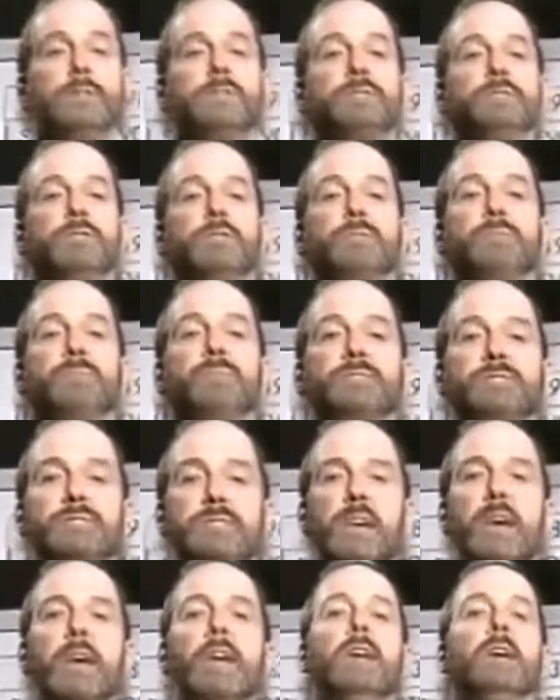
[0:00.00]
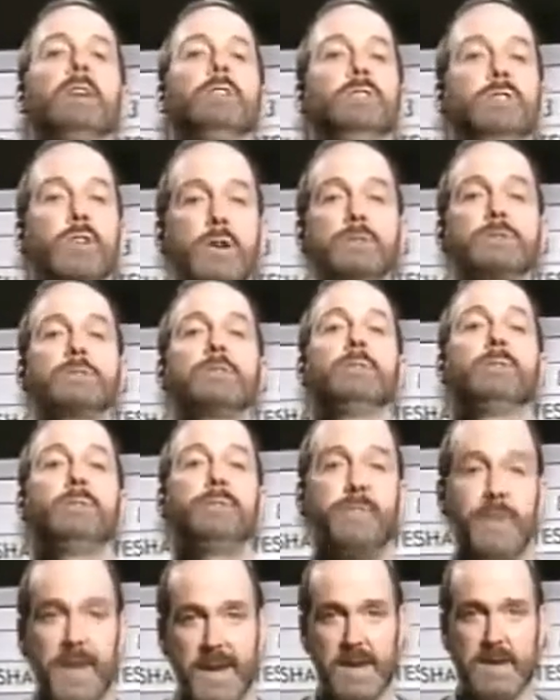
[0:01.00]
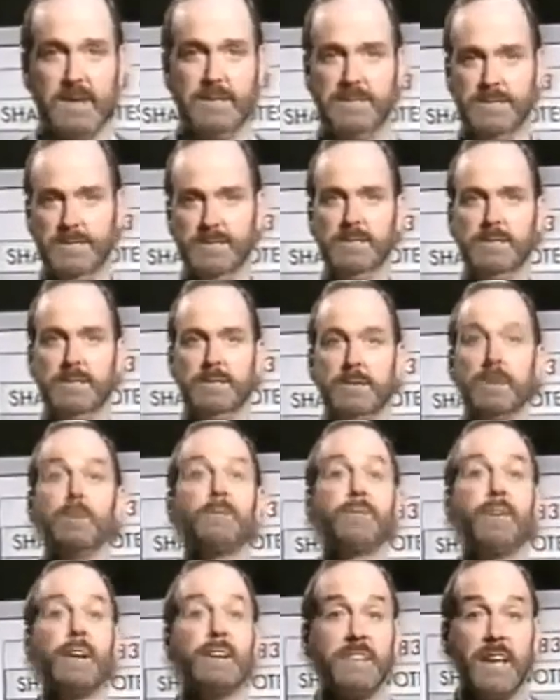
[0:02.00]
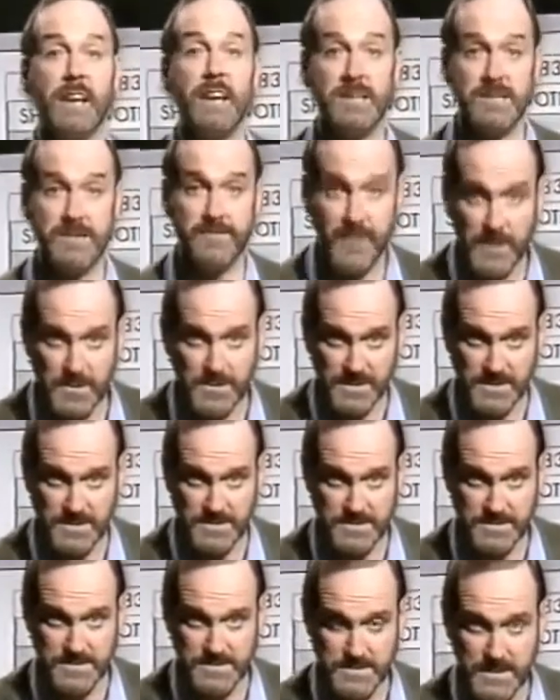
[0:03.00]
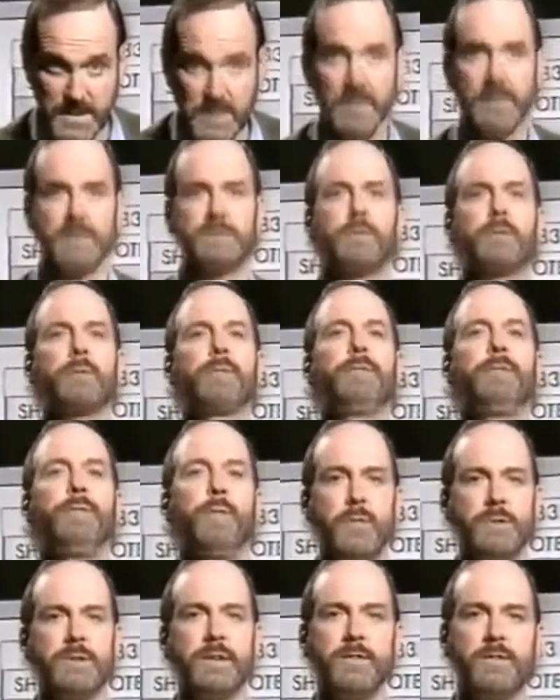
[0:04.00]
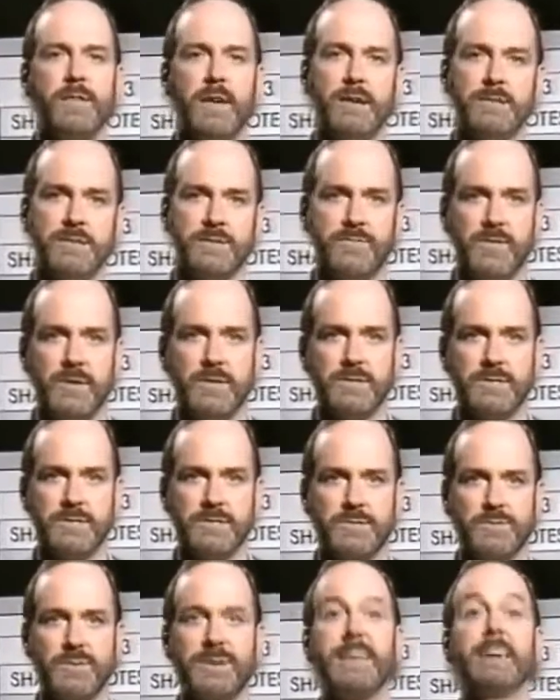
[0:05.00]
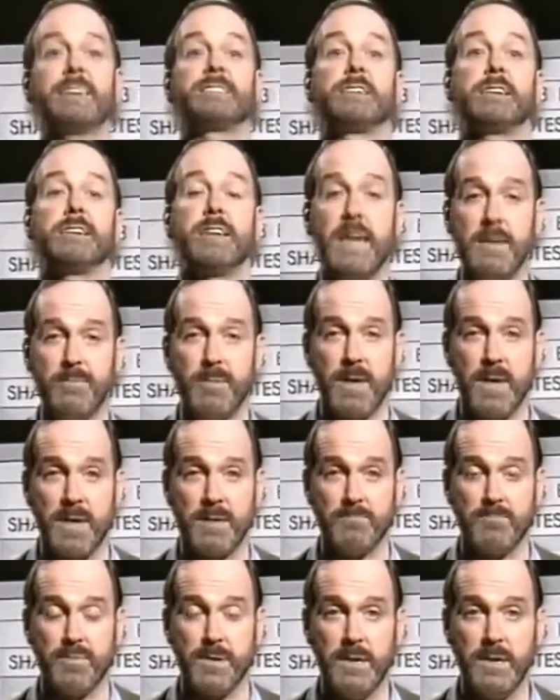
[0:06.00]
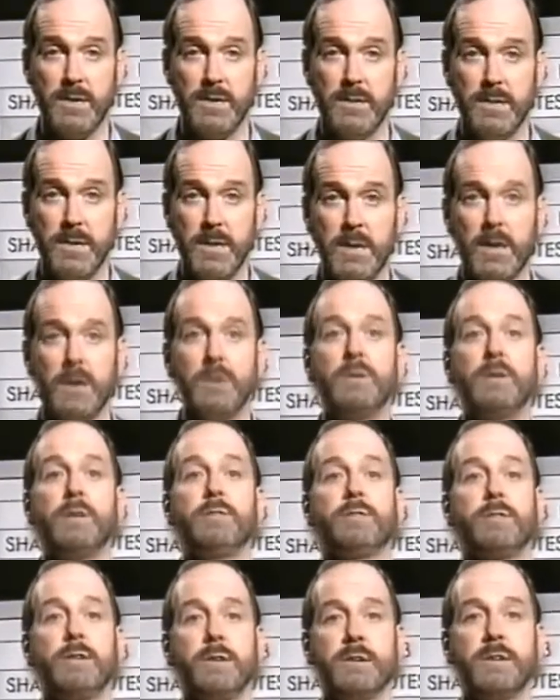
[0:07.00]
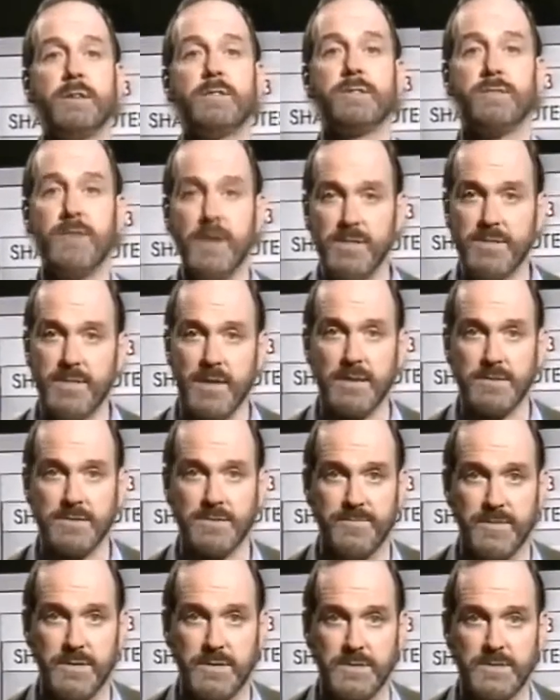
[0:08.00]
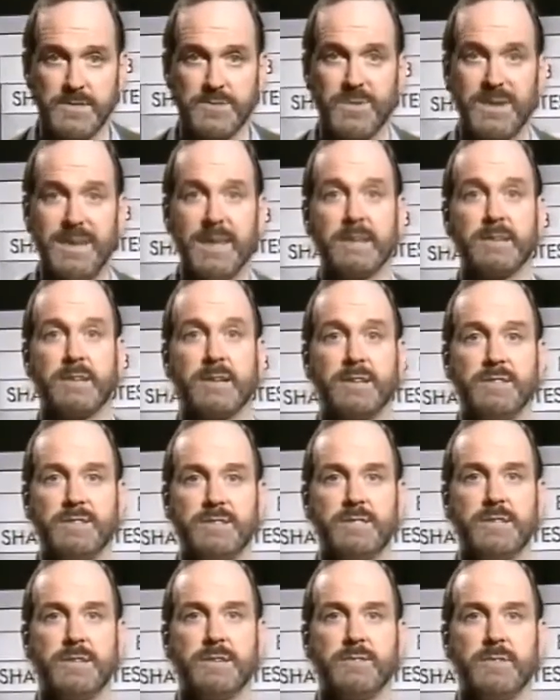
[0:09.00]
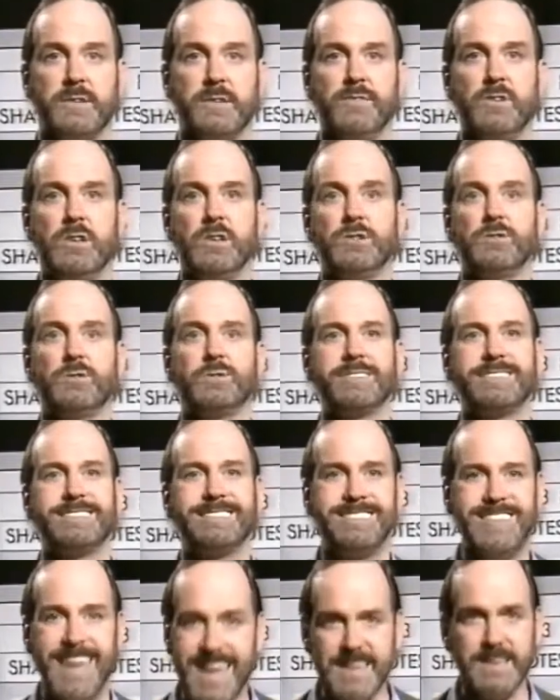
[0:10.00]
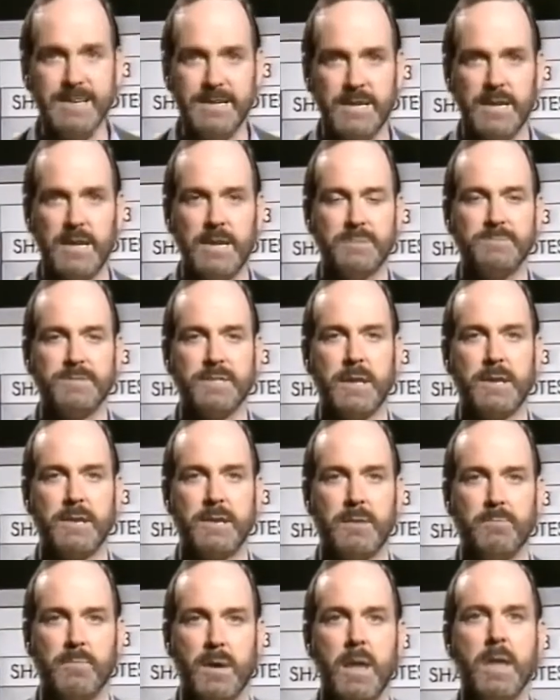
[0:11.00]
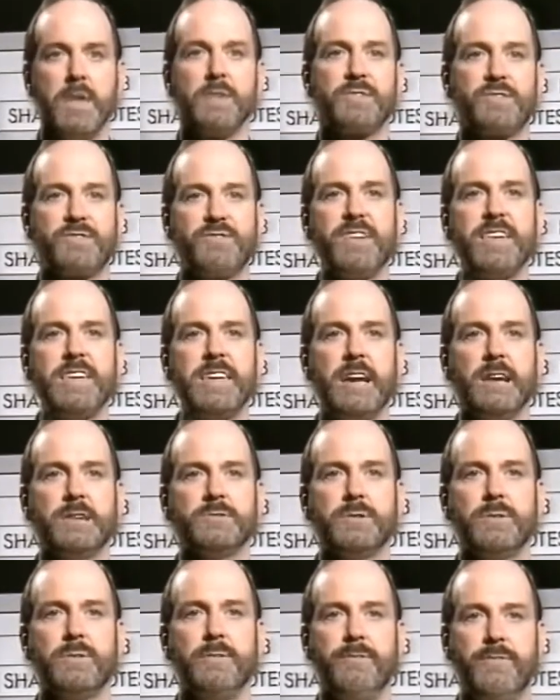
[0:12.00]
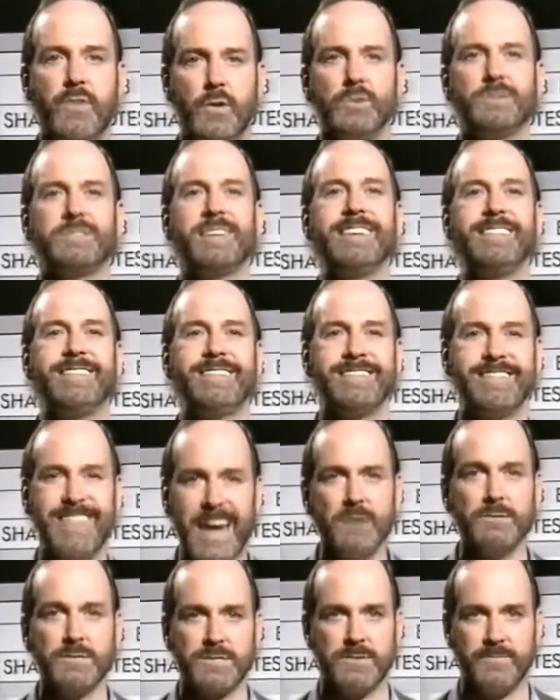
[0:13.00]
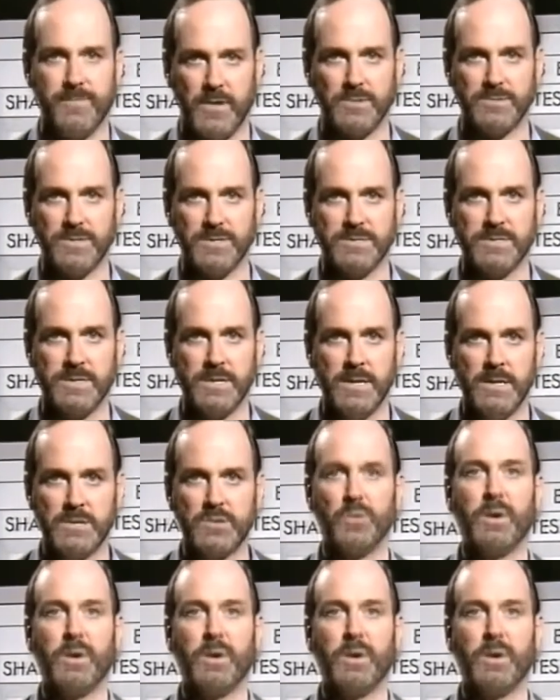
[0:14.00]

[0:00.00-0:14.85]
Or, as children would say, not fair. Not fair to us voters. It took 40,000 voters to elect a Labour MP, only 33,000 voters to elect a Conservative, and it took 10 times that number, 340,000 voters